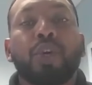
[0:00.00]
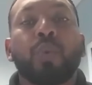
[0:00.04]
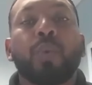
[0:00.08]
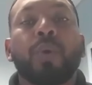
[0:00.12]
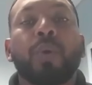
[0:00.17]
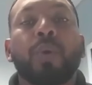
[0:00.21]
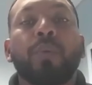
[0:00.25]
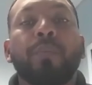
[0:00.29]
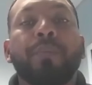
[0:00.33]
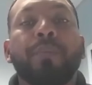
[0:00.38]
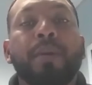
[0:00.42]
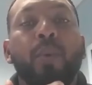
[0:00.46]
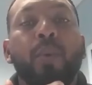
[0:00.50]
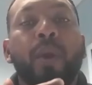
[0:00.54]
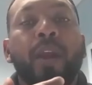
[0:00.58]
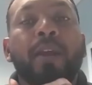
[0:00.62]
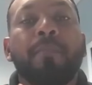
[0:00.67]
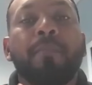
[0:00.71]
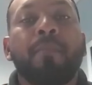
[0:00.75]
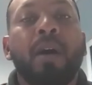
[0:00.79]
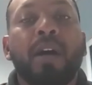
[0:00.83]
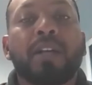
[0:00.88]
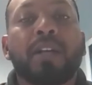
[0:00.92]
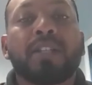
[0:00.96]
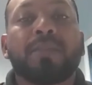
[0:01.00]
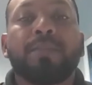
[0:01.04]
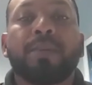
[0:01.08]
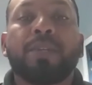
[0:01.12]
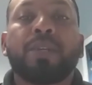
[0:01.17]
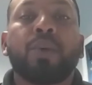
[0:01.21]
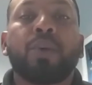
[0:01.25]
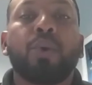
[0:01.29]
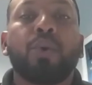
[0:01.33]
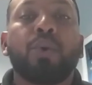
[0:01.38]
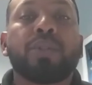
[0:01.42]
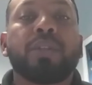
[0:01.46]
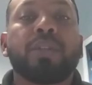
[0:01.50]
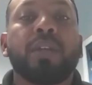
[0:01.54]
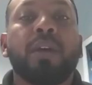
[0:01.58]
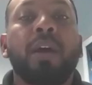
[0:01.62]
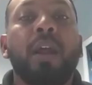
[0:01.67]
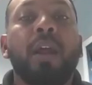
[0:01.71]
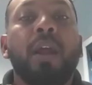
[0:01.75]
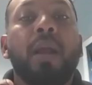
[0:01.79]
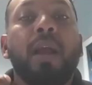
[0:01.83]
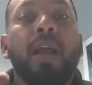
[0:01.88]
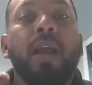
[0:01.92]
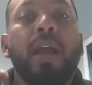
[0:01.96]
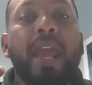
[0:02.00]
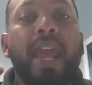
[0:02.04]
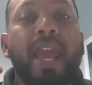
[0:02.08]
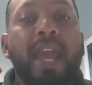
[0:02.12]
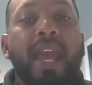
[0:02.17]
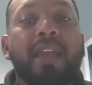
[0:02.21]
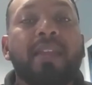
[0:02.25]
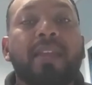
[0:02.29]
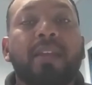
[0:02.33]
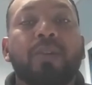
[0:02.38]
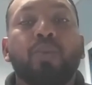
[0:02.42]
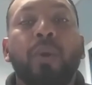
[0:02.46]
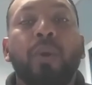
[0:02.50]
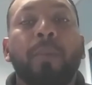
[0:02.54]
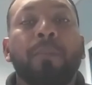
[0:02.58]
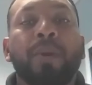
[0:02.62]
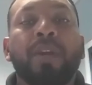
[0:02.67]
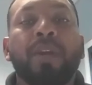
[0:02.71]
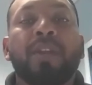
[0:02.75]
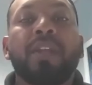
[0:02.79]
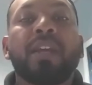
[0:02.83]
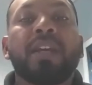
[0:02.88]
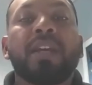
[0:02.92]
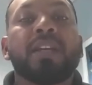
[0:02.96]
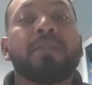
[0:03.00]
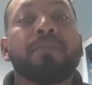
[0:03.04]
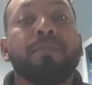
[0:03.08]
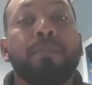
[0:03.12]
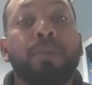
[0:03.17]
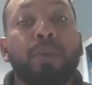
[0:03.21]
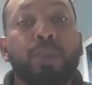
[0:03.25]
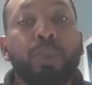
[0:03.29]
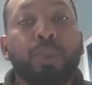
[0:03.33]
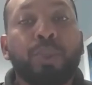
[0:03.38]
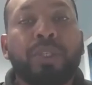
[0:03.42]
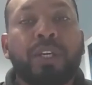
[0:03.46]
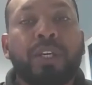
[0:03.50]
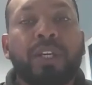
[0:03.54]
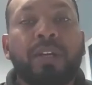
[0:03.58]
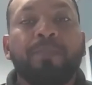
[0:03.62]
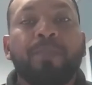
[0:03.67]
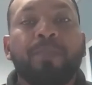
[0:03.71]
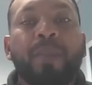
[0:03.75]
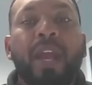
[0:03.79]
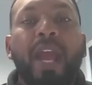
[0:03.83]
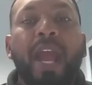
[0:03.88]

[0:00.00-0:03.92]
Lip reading: we will be wearing masks because the air that we're breathing is polluted?